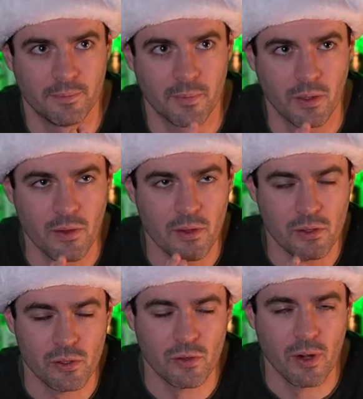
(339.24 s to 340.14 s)
don't think
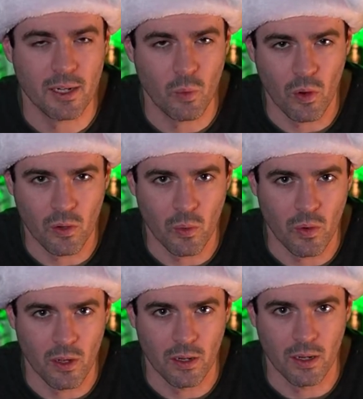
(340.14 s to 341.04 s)
there's a direct
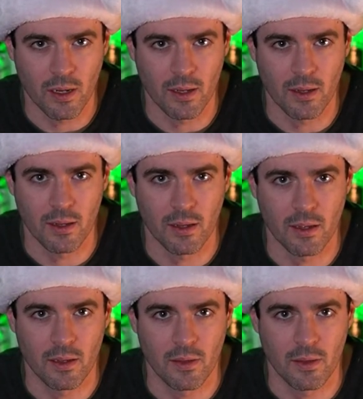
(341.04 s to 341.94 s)
one-to-one on
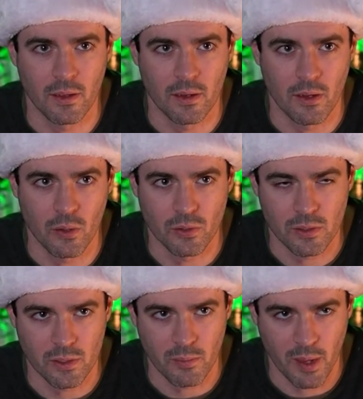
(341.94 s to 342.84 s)
the nose
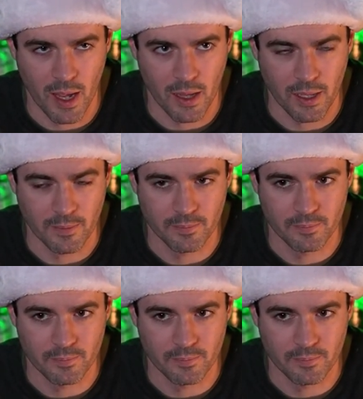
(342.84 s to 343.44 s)
to the palate.